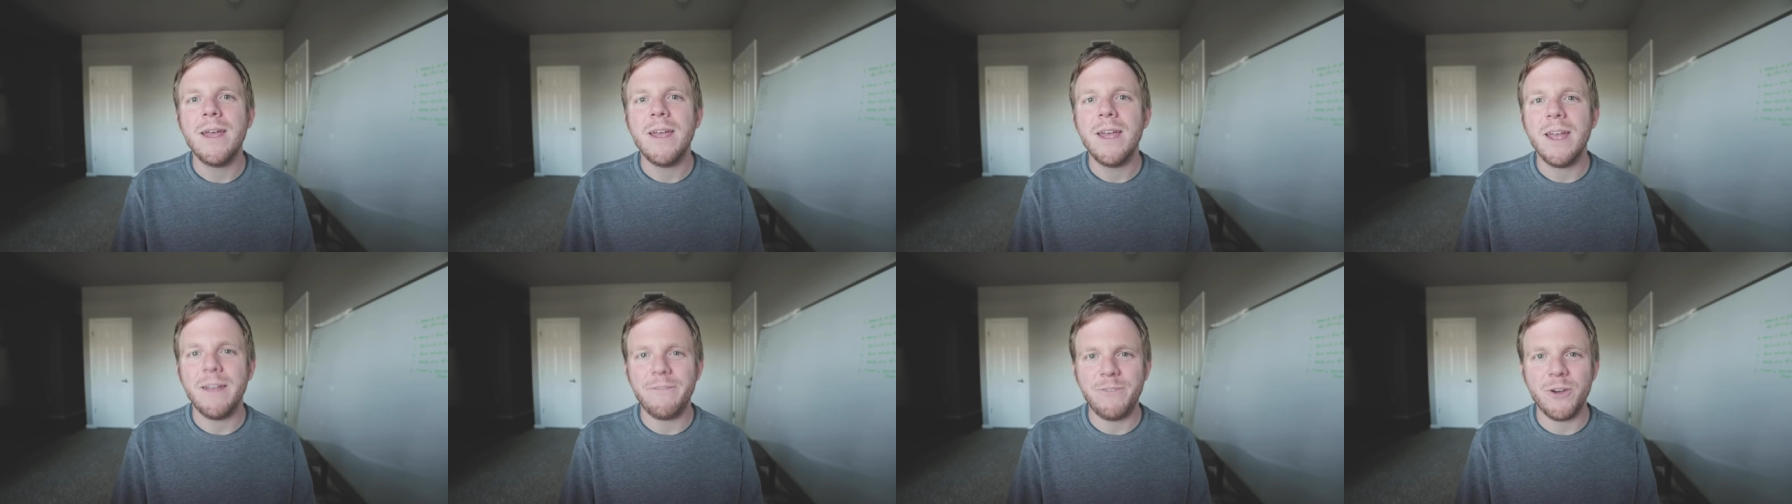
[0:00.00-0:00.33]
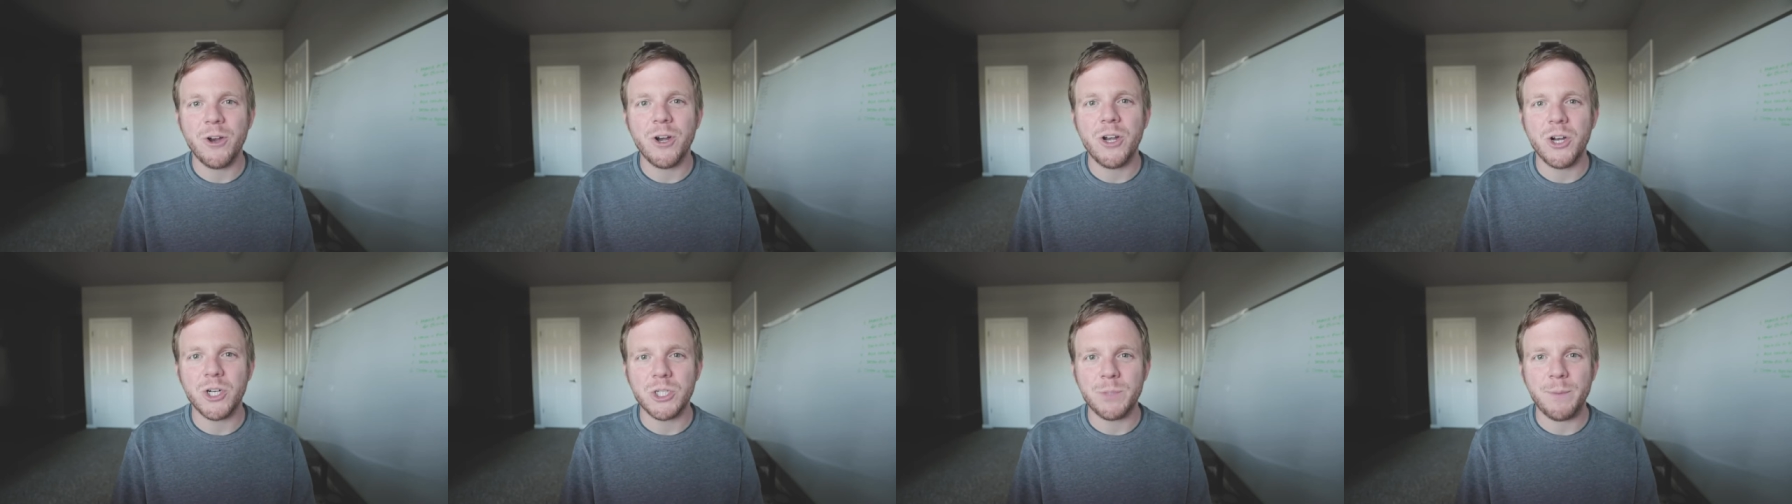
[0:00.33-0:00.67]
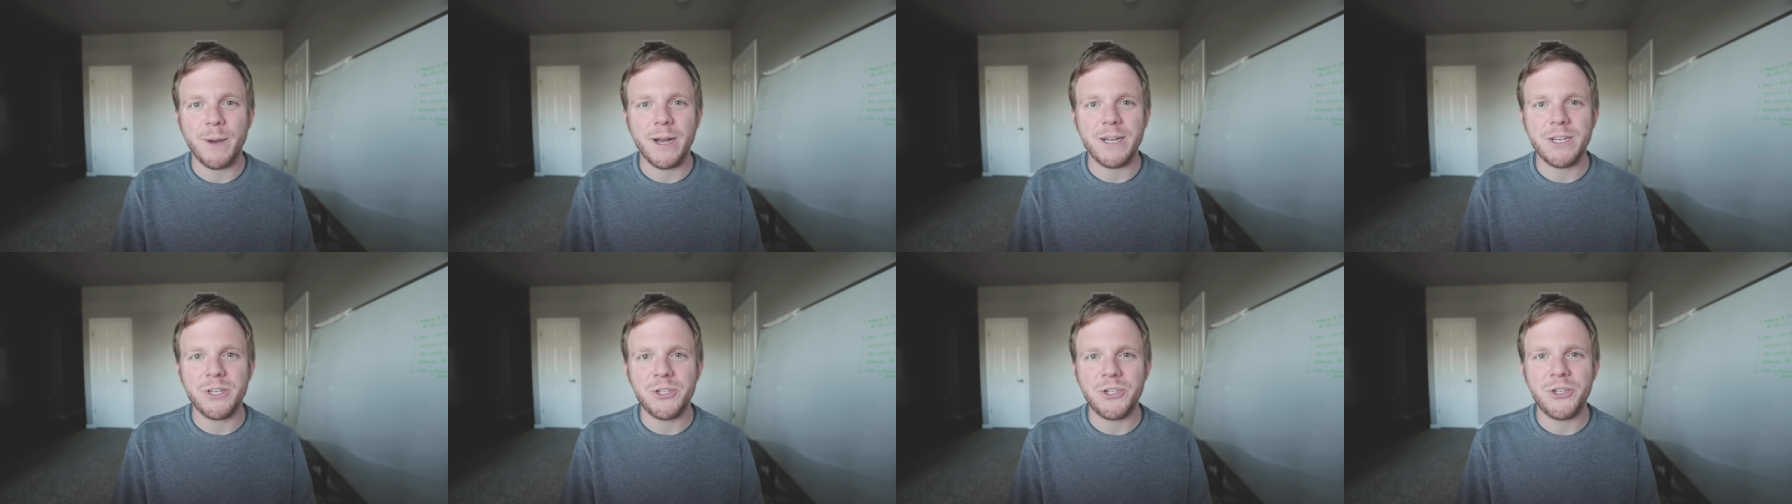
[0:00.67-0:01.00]
If you're a nurse
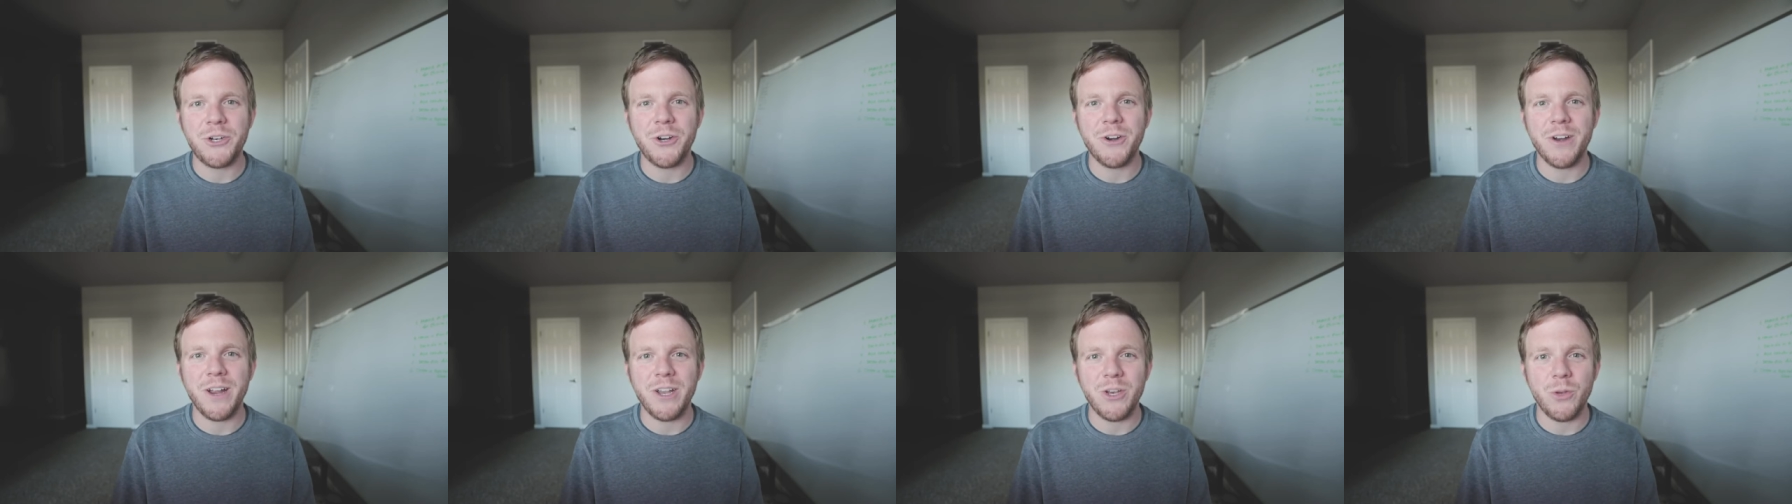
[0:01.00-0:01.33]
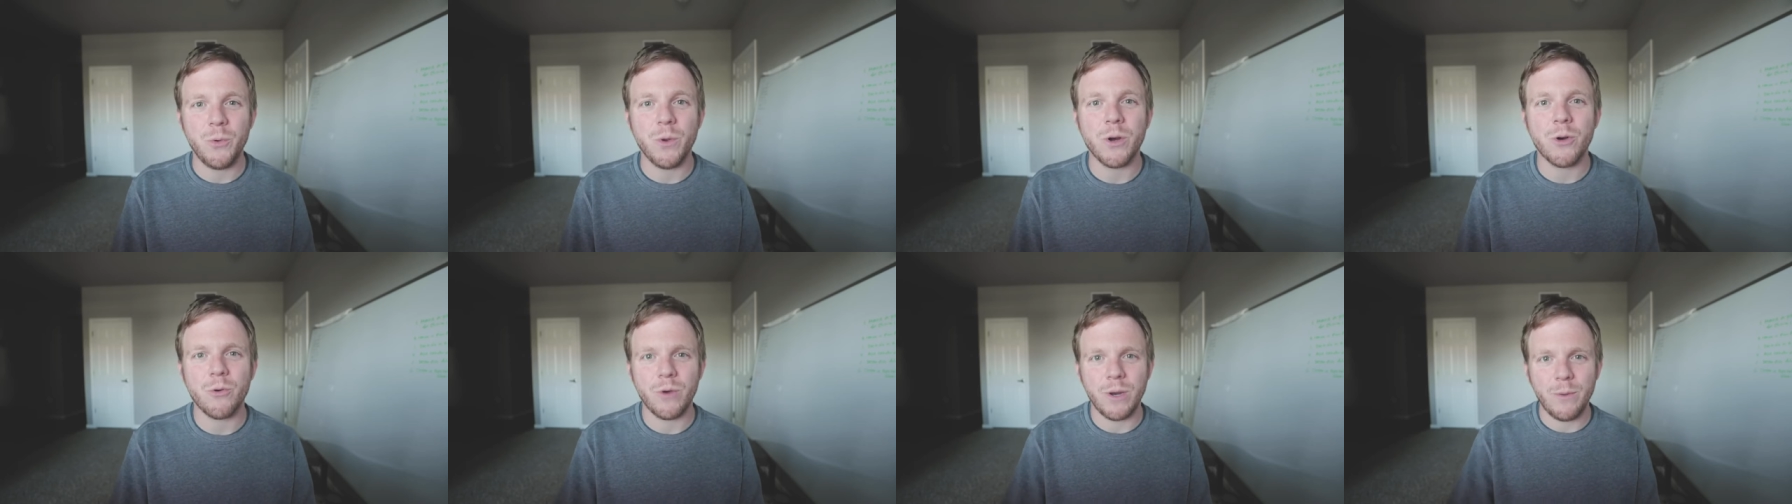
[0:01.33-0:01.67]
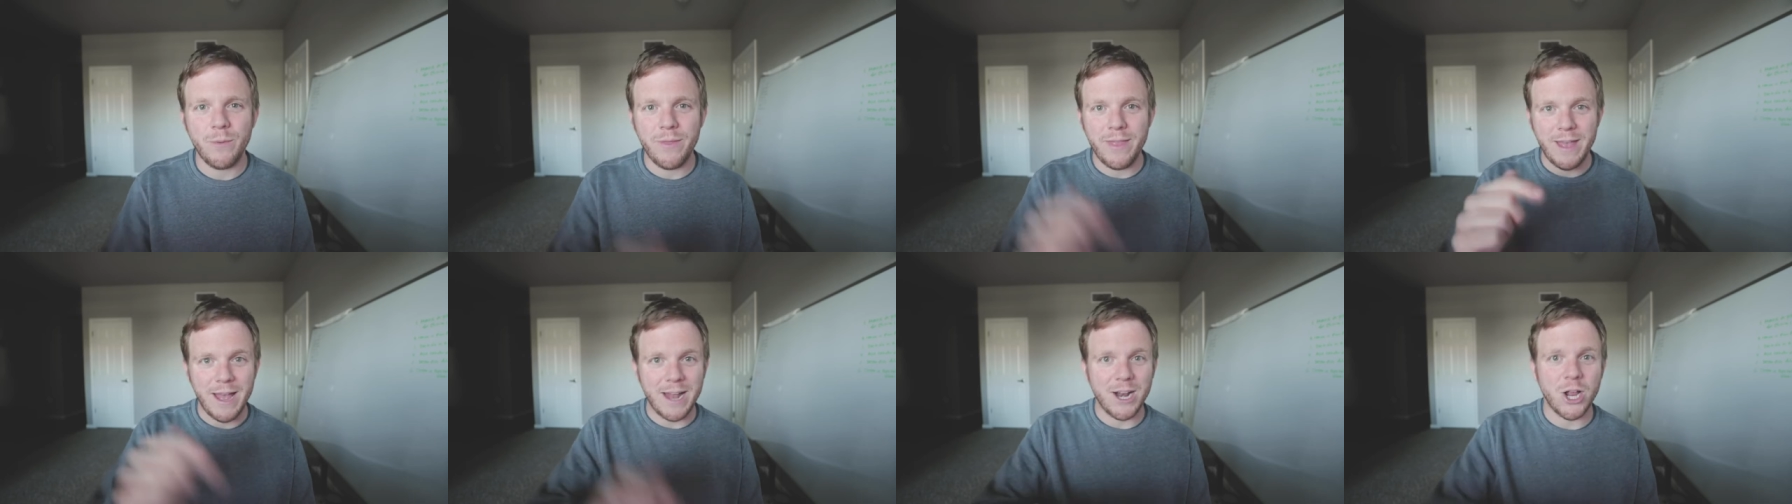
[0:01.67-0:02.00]
practitioner and you agree
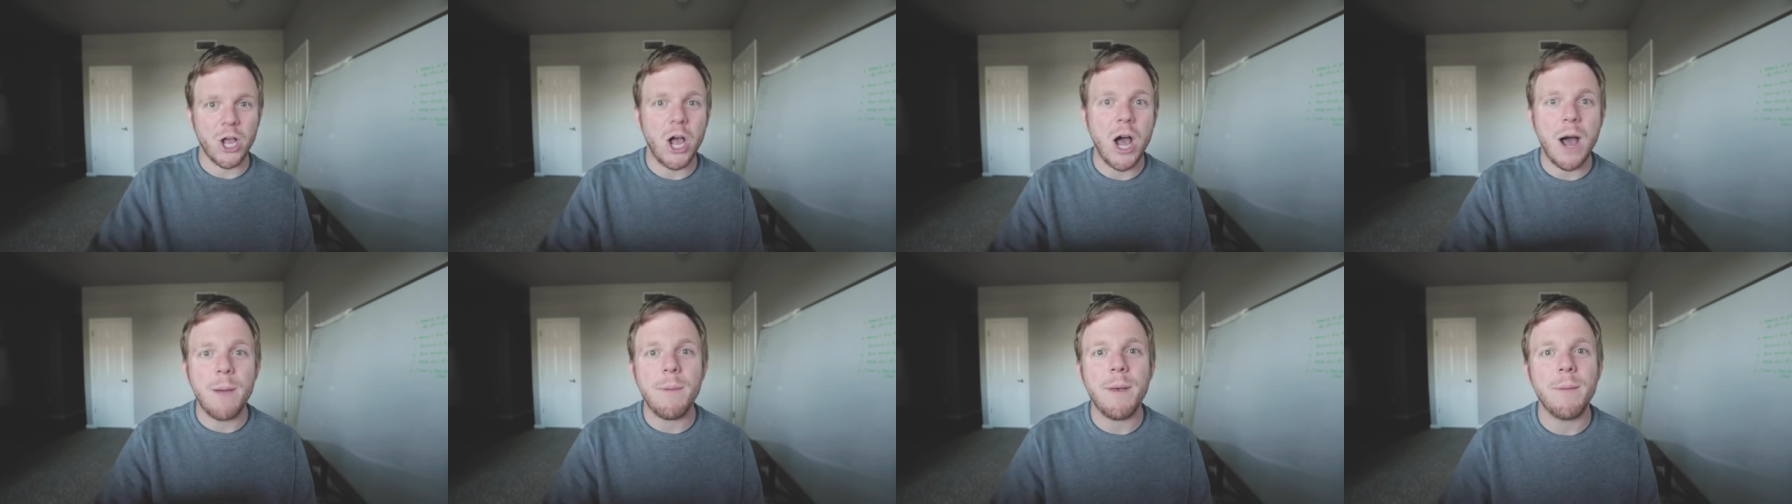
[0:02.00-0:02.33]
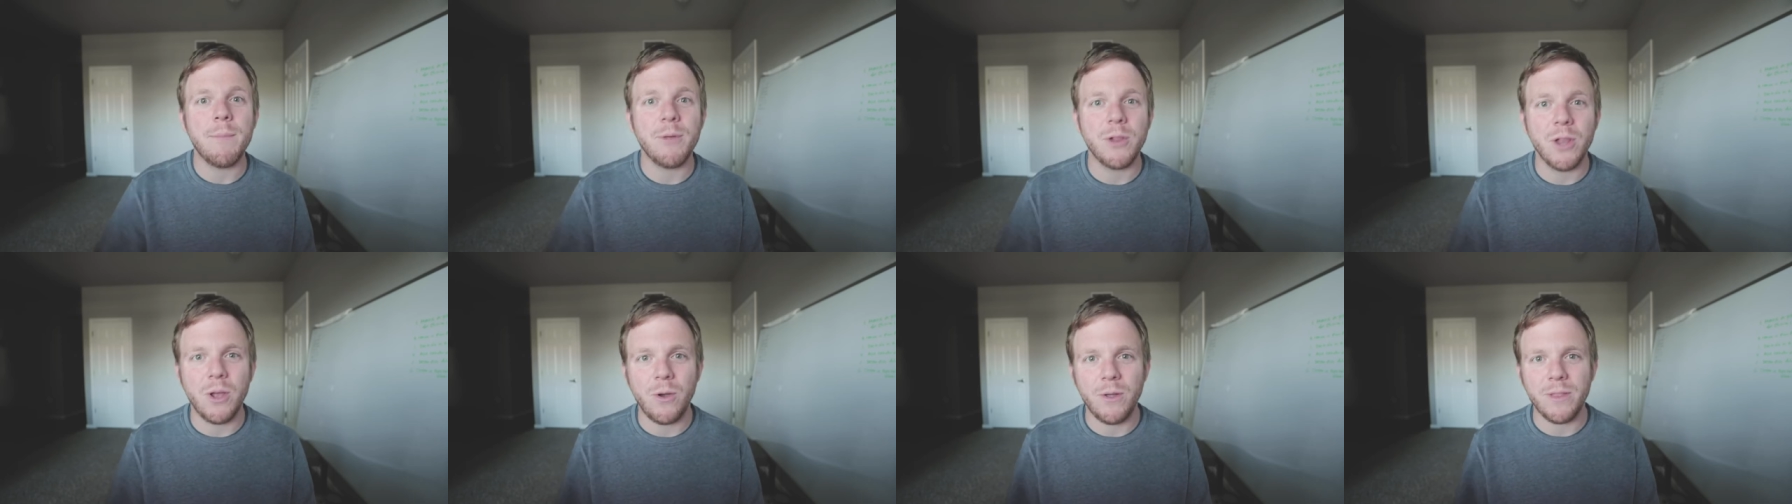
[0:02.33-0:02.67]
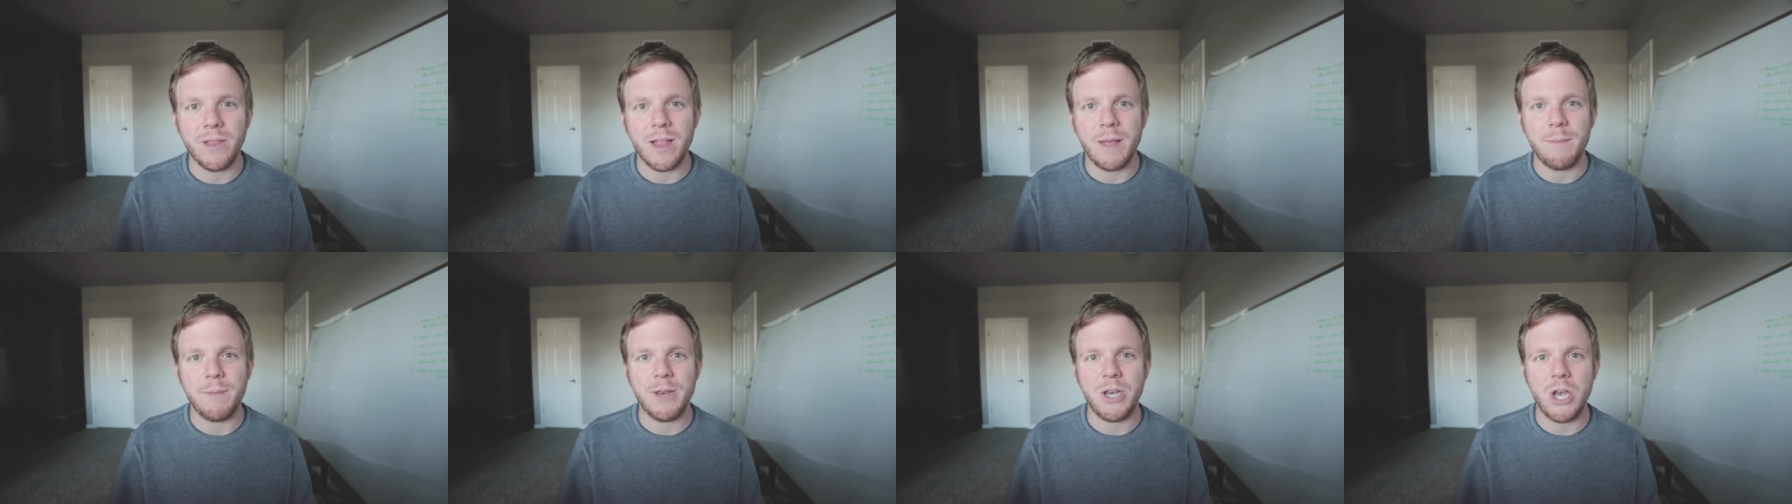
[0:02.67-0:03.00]
with that, comment below
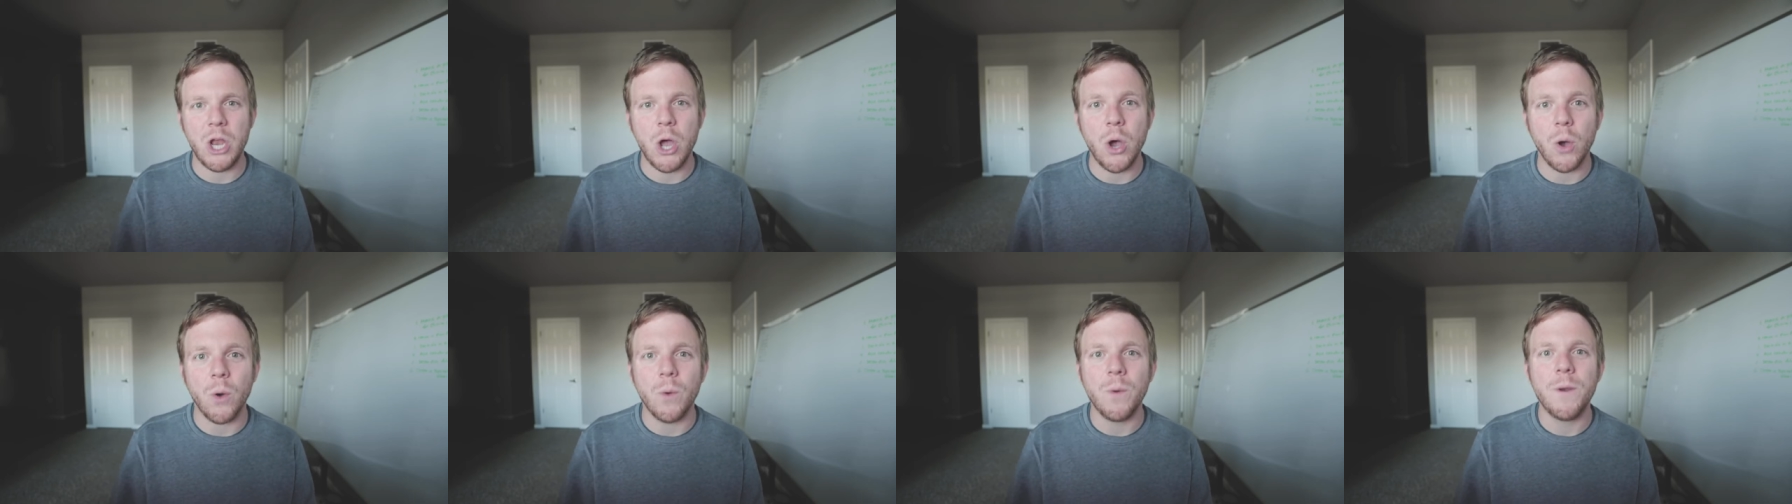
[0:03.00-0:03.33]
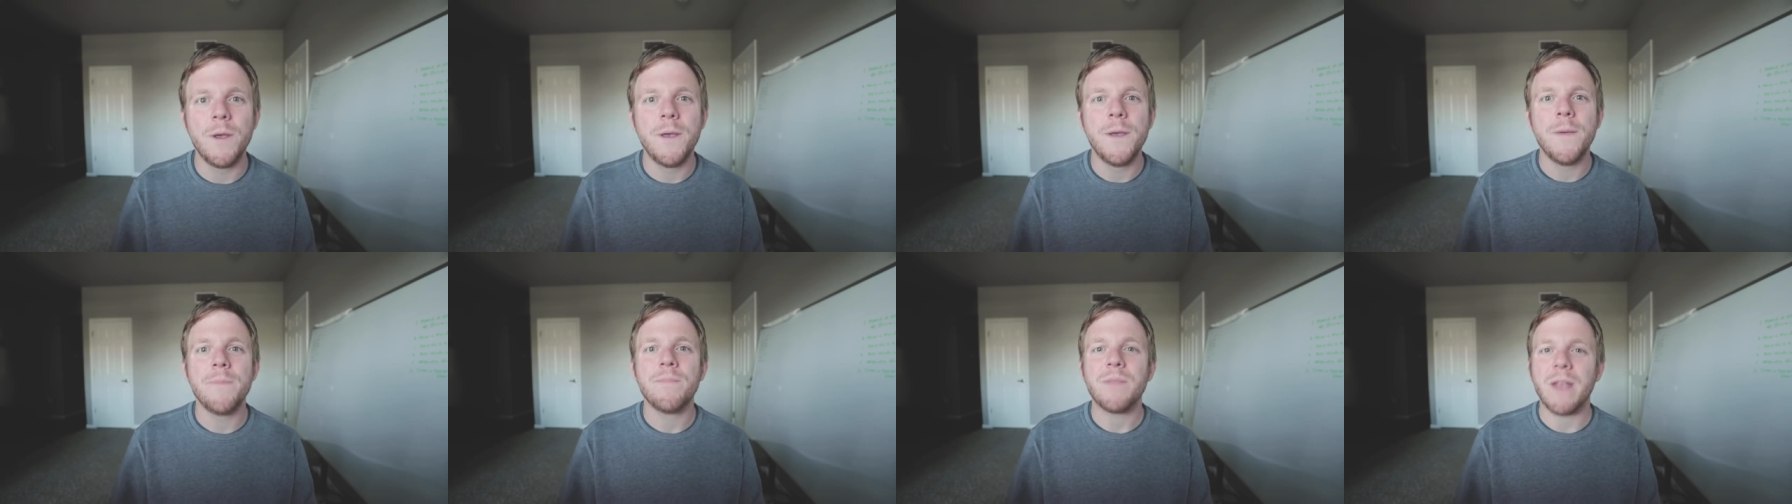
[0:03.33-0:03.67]
and let me know.